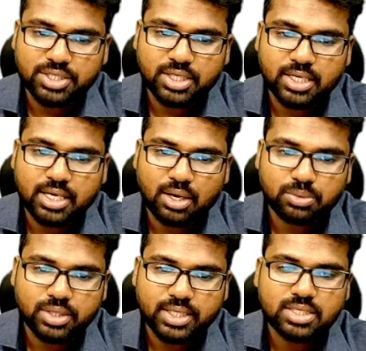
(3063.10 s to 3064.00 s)
and
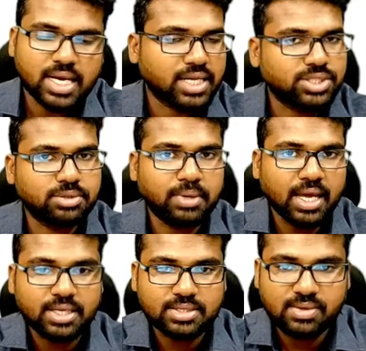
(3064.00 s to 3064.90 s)
Outreach Action Plan
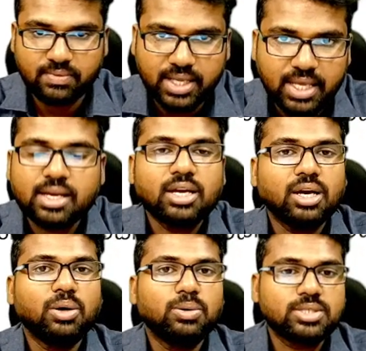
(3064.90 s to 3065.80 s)
is a very
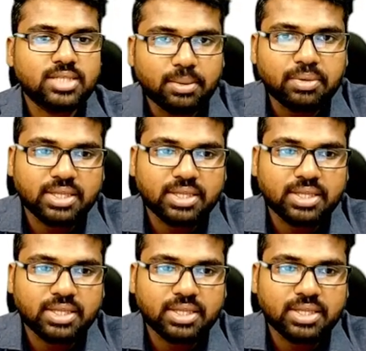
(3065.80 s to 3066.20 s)
good step in this